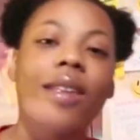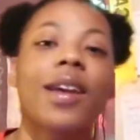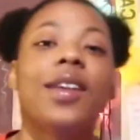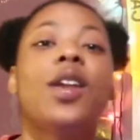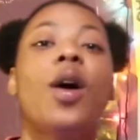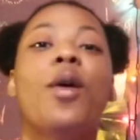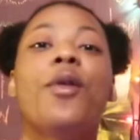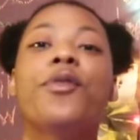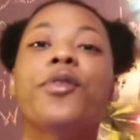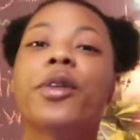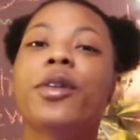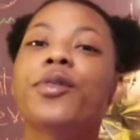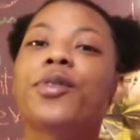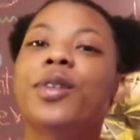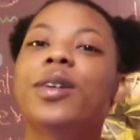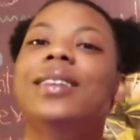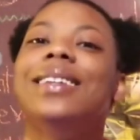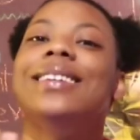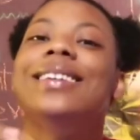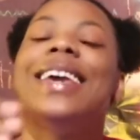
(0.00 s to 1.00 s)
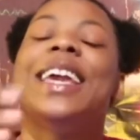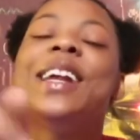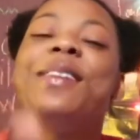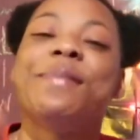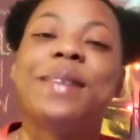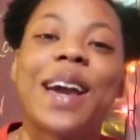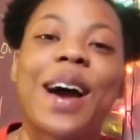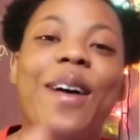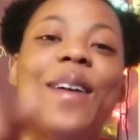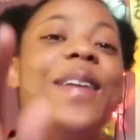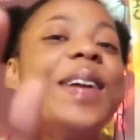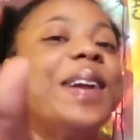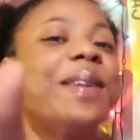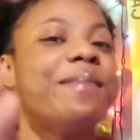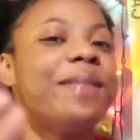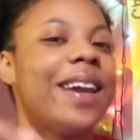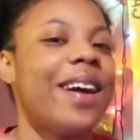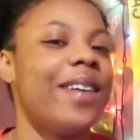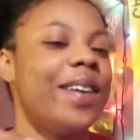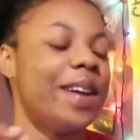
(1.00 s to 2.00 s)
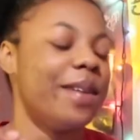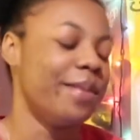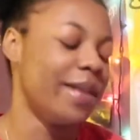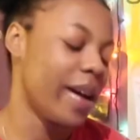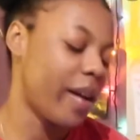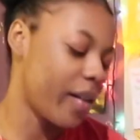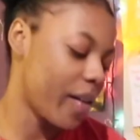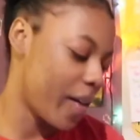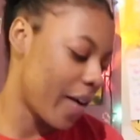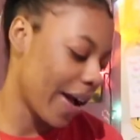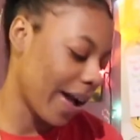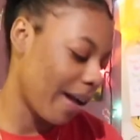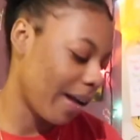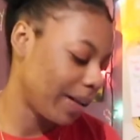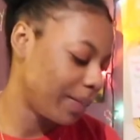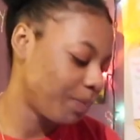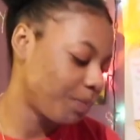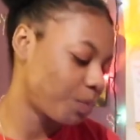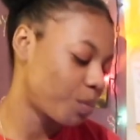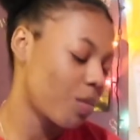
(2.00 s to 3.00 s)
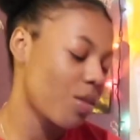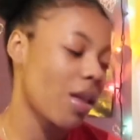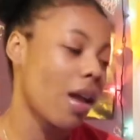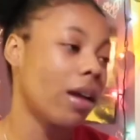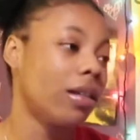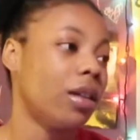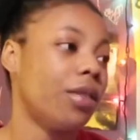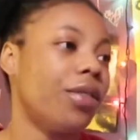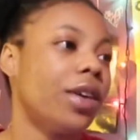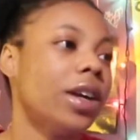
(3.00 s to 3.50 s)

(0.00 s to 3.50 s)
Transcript: No, for for hear me out, hear me out, hear me out. All right. So